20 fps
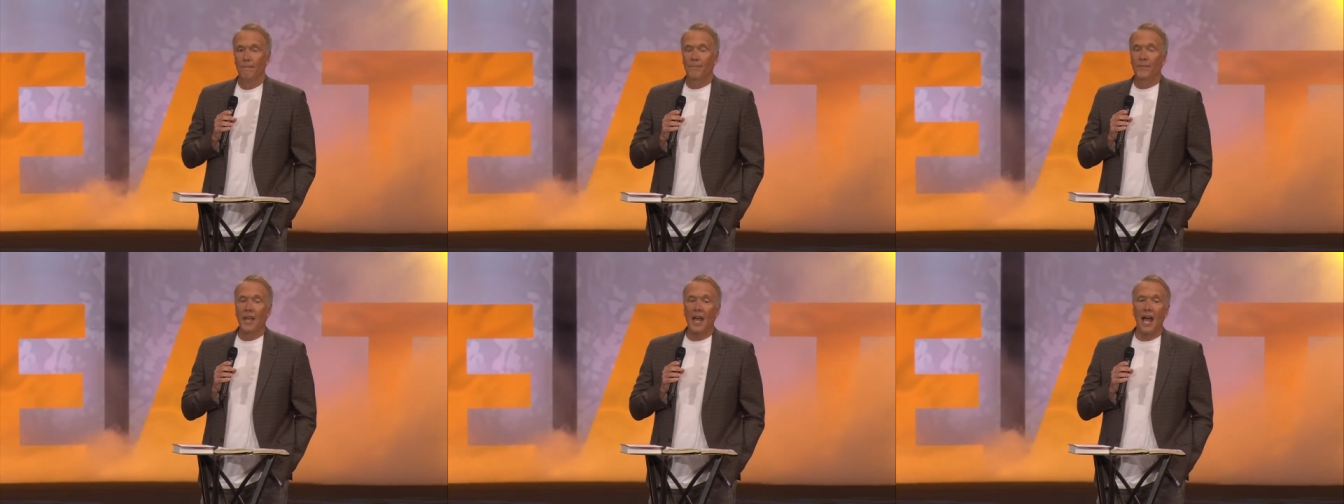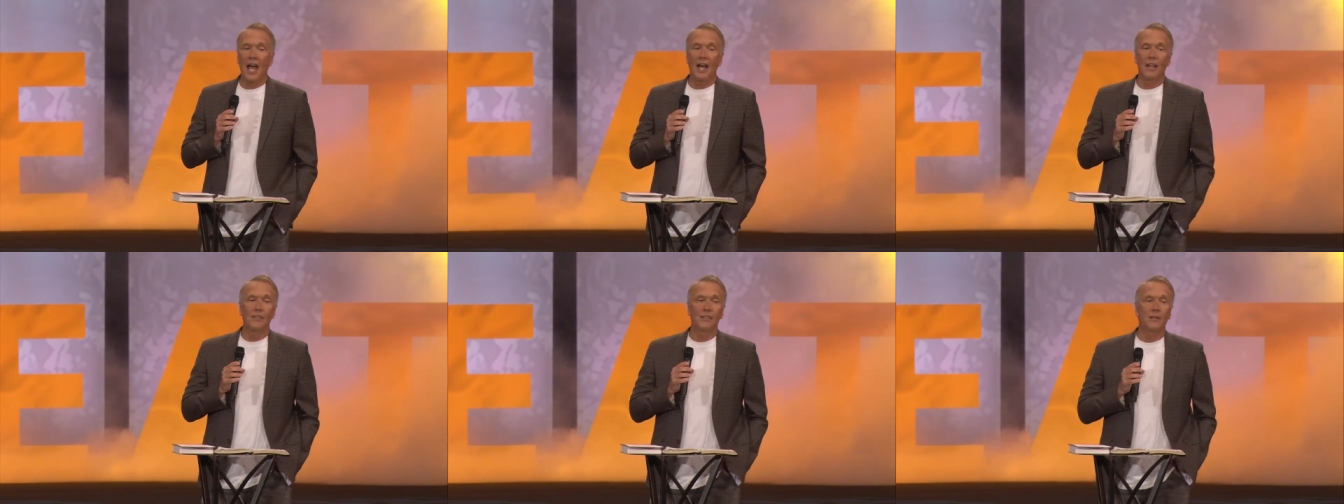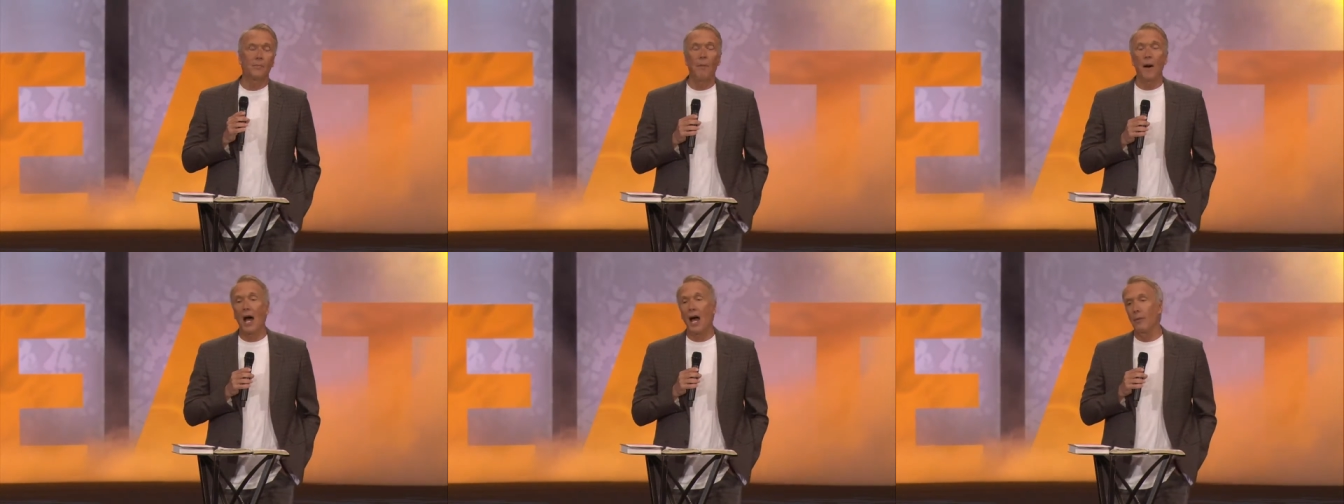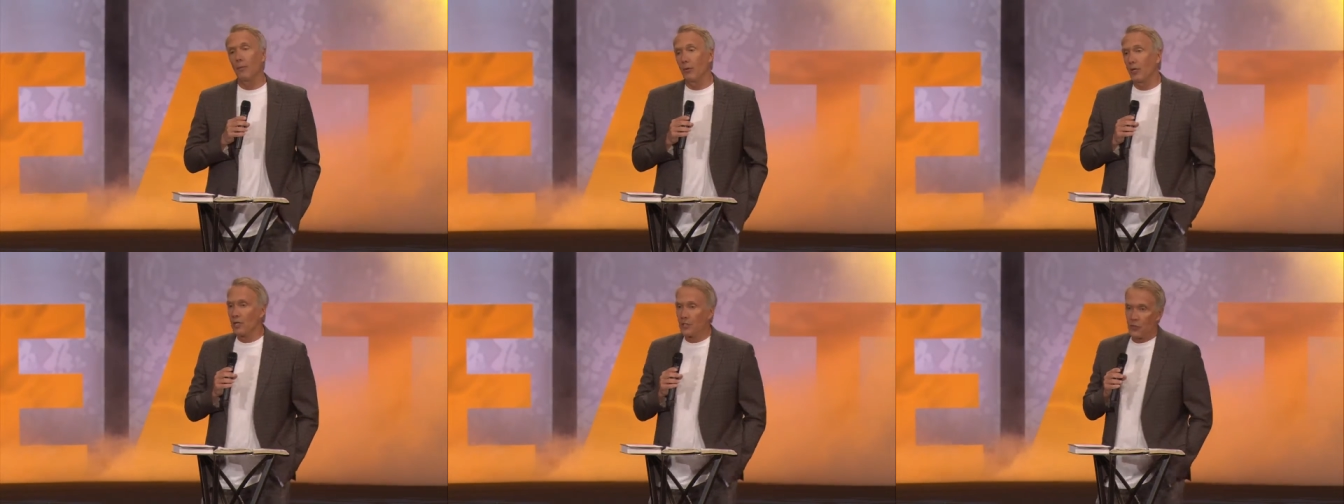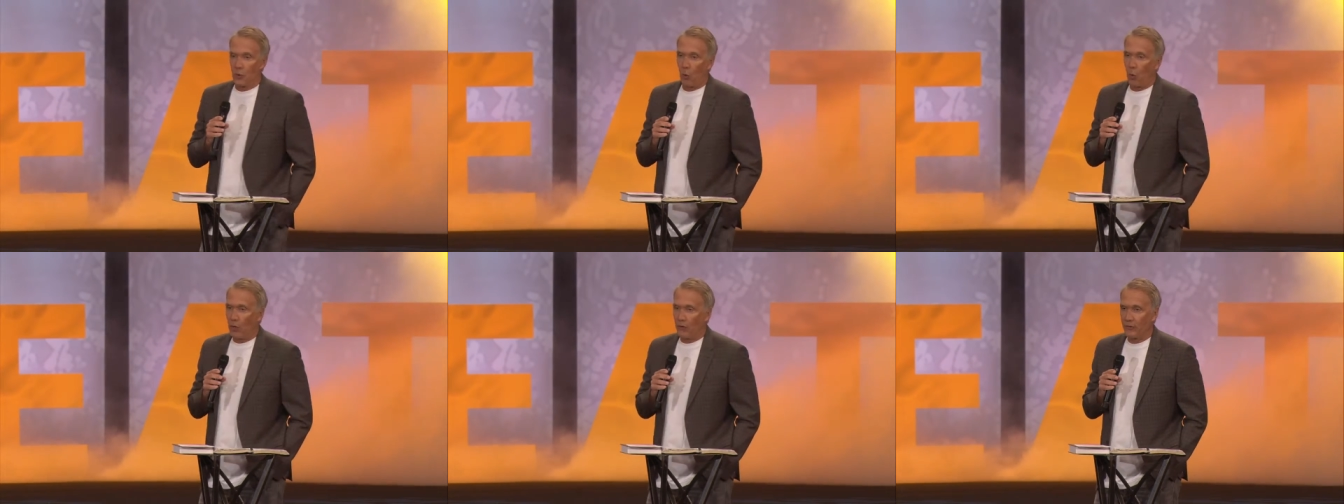that the Bible is
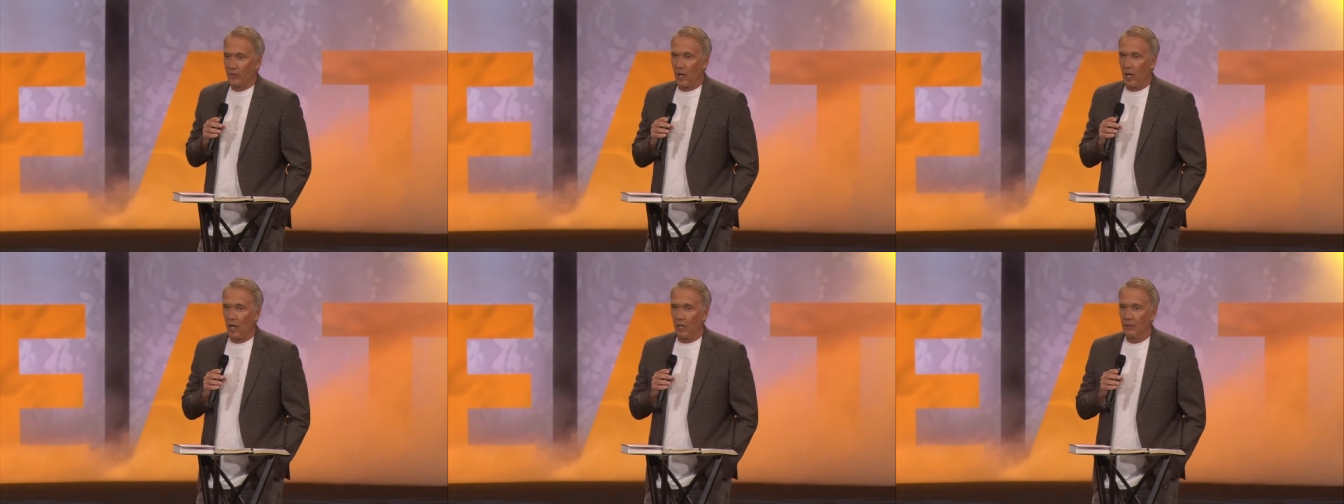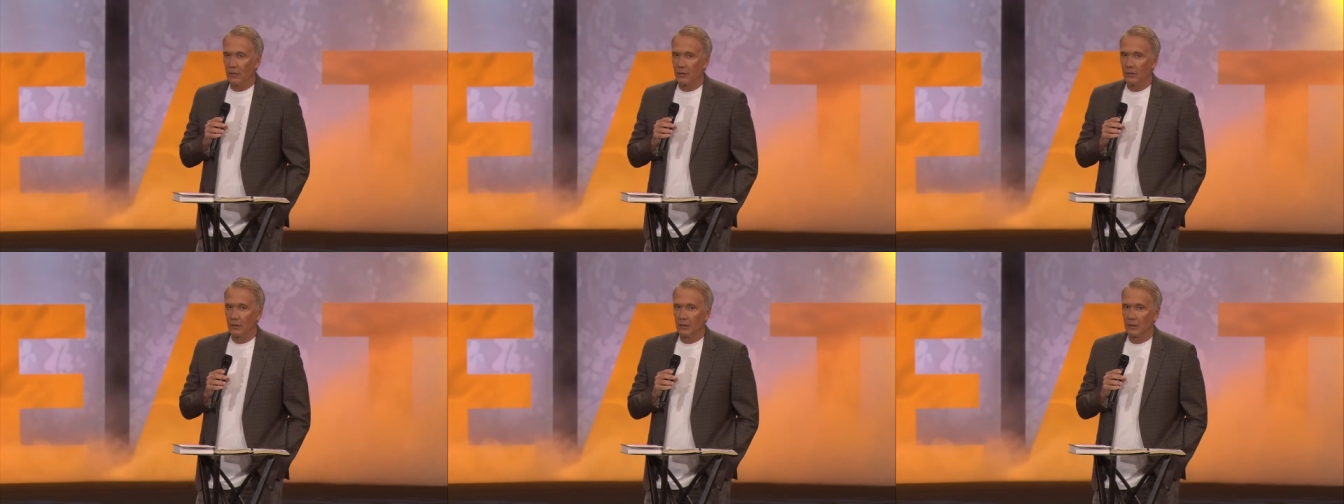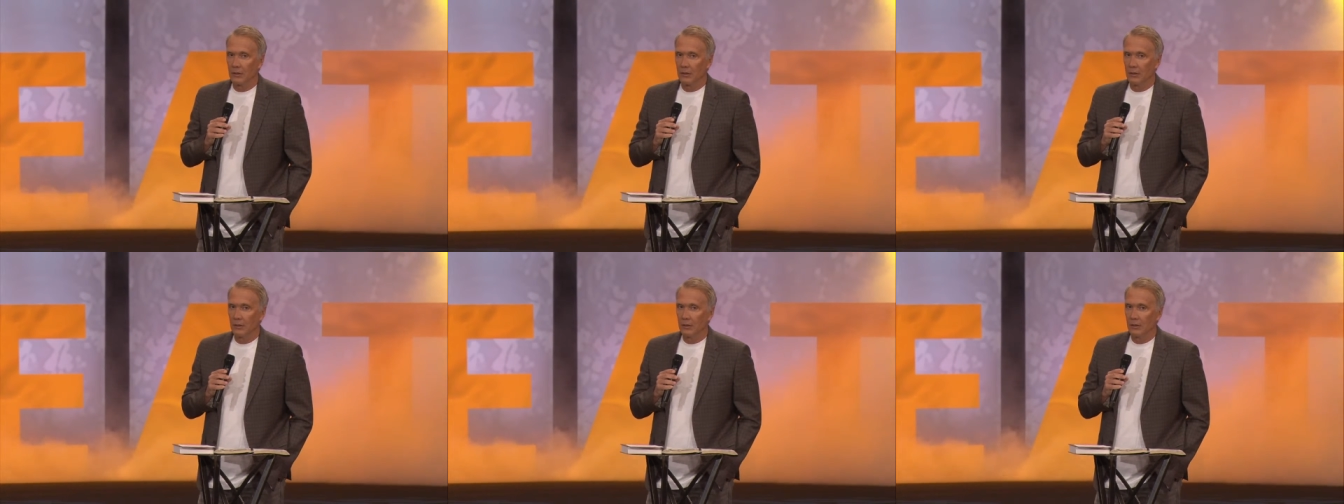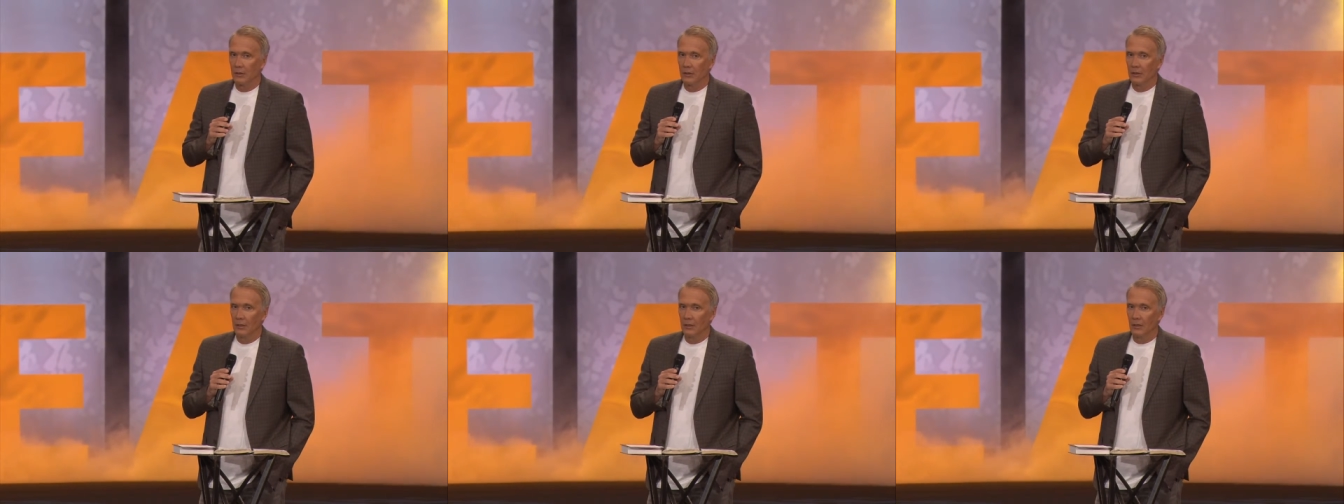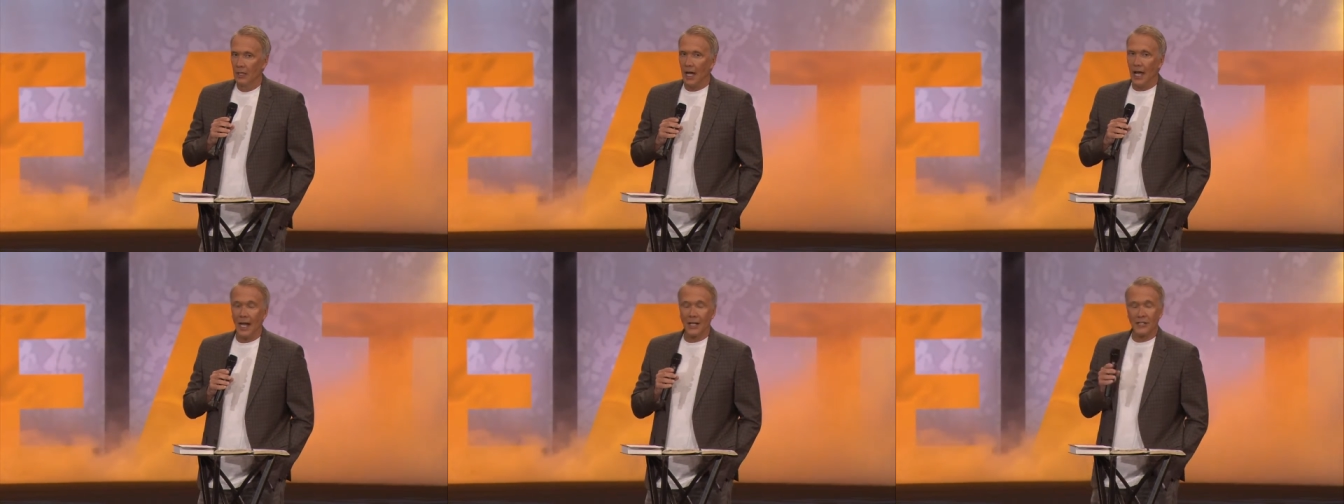the Word of God.
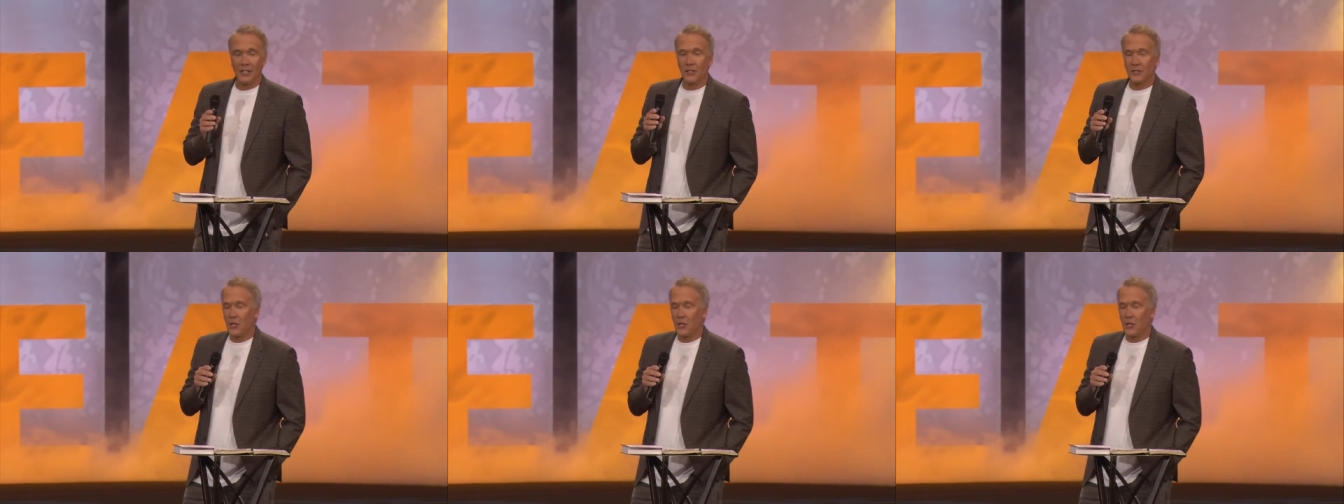I, I